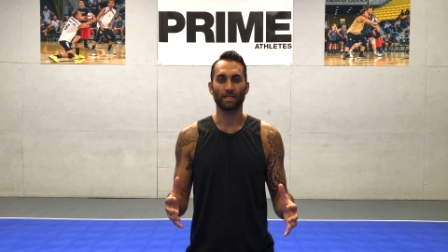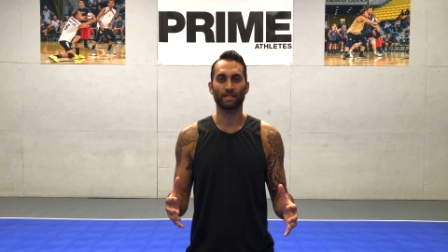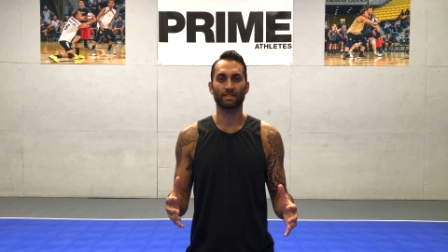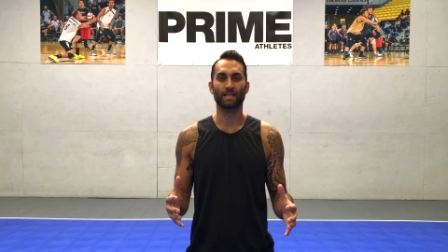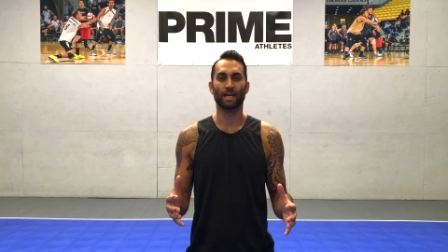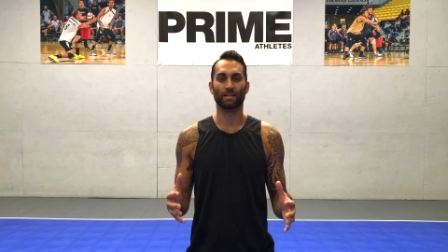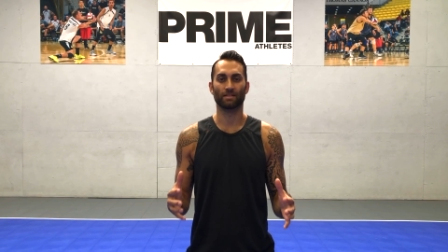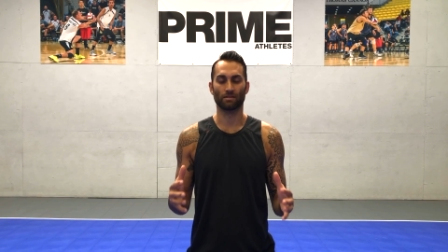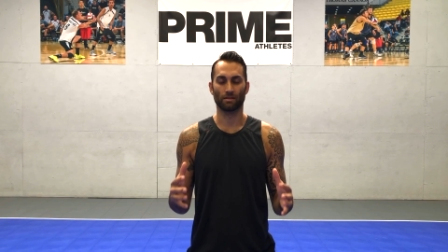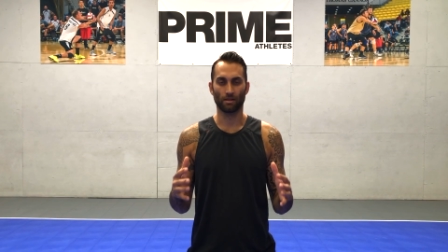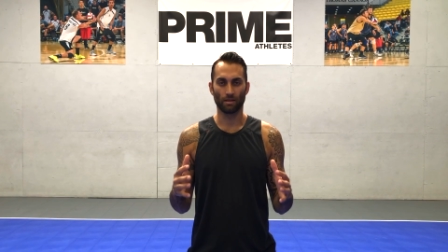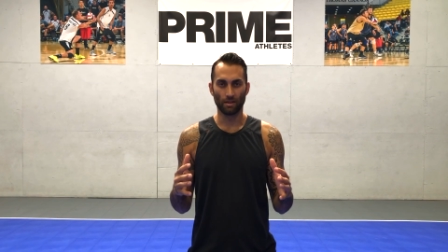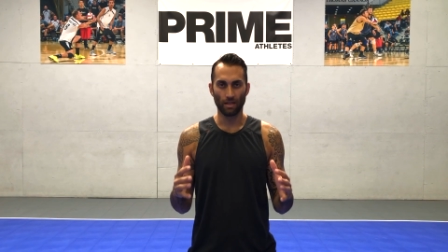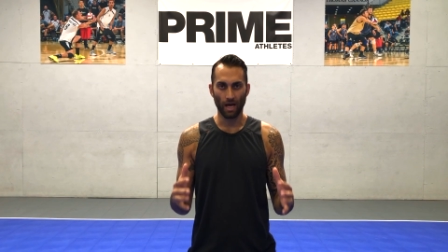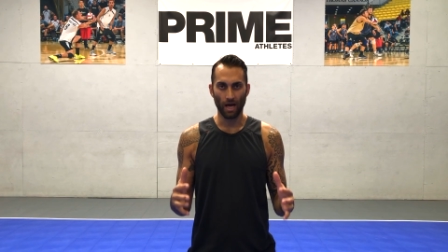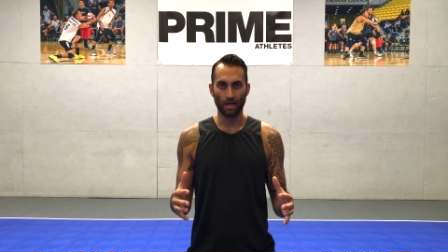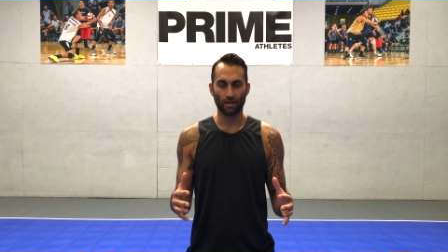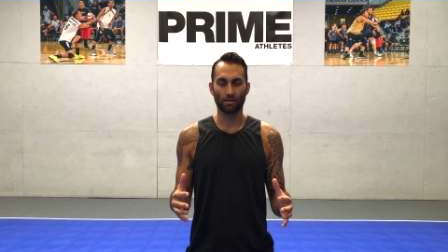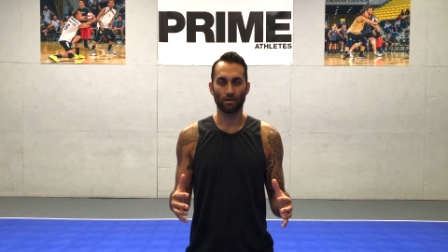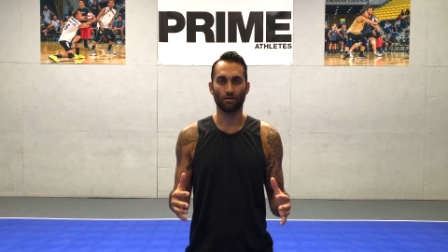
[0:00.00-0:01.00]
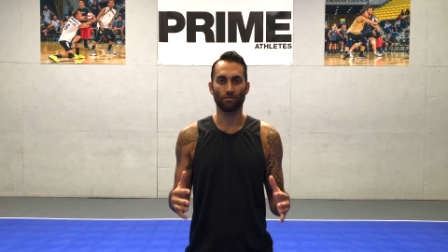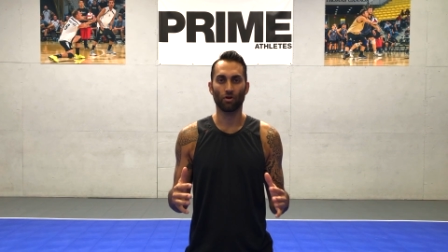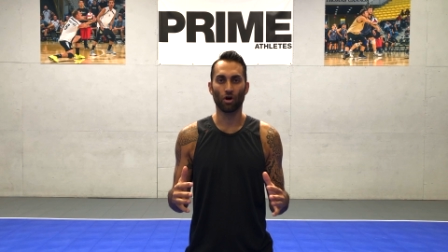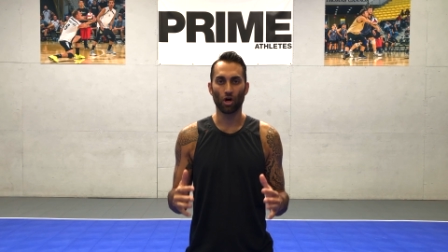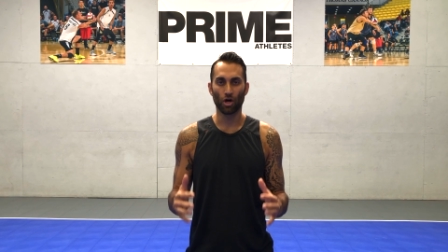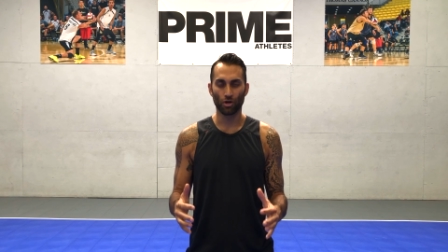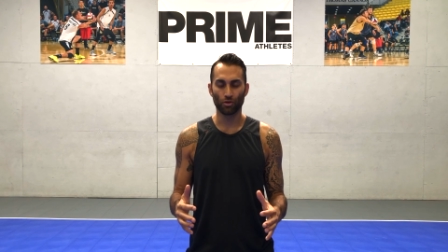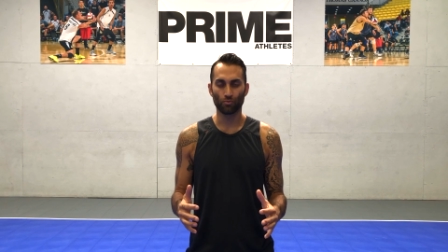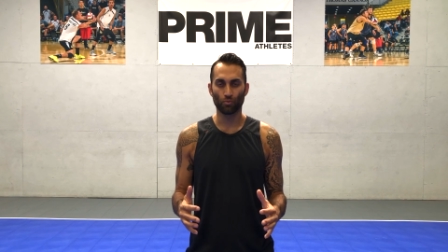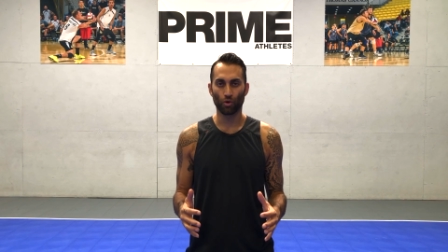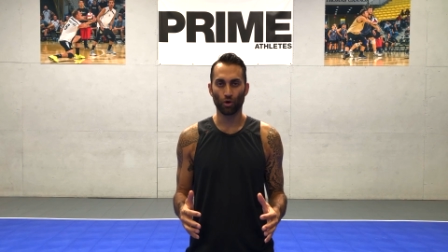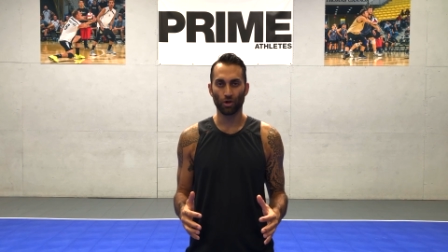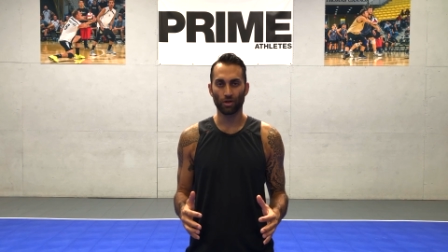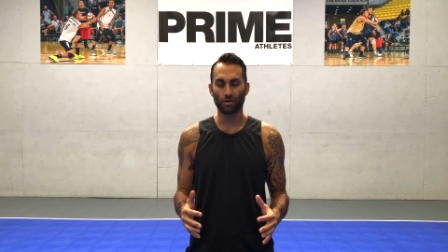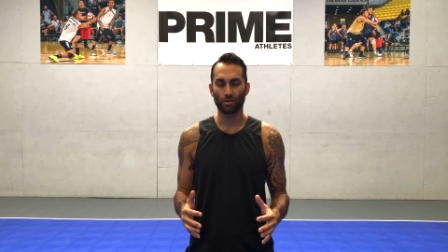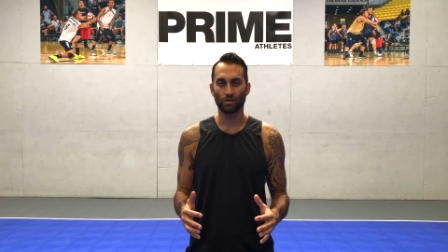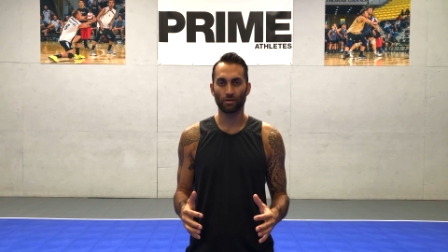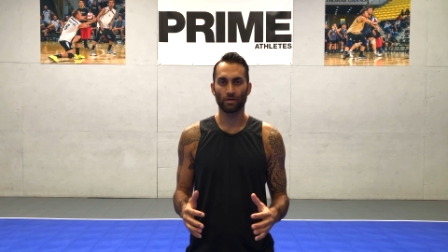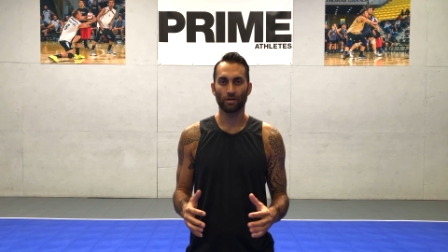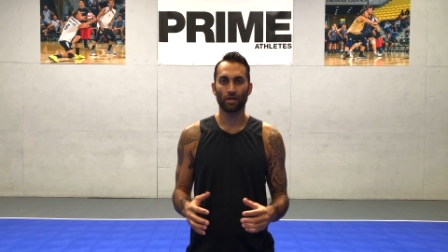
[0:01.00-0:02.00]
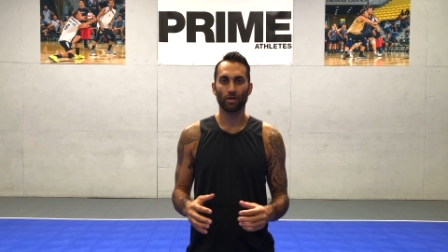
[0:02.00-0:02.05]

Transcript: it takes a lot of hard work,